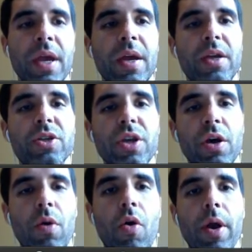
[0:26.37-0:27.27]

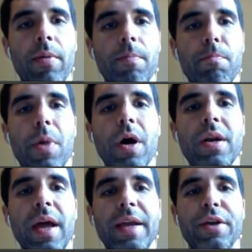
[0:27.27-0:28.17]
So on
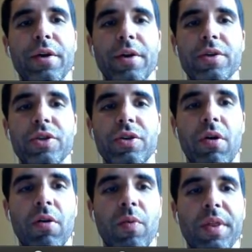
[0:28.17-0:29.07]
Monday, you're going to
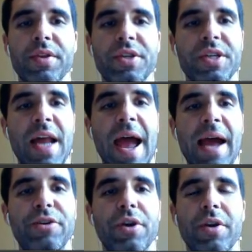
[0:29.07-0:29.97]
start with
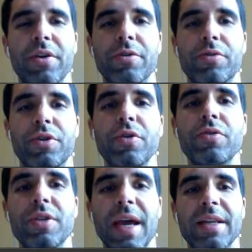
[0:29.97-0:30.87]
snatch. You're going to do 2
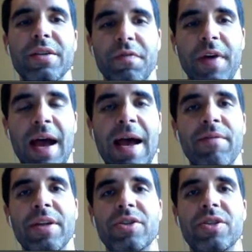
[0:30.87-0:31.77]
sets of 5
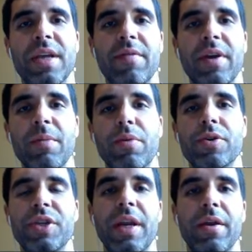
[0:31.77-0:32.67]
at
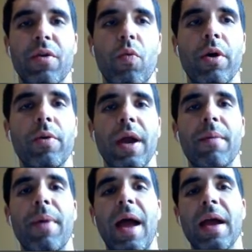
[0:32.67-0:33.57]
70% of your 1 rep
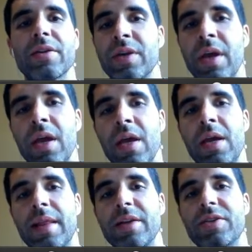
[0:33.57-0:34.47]
max.
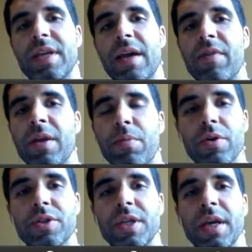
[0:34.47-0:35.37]
That
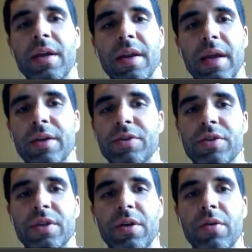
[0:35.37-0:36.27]
70%
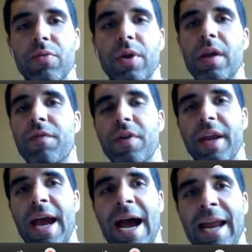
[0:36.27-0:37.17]
is really for
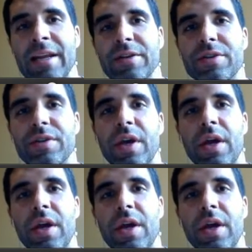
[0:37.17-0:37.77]
guidance.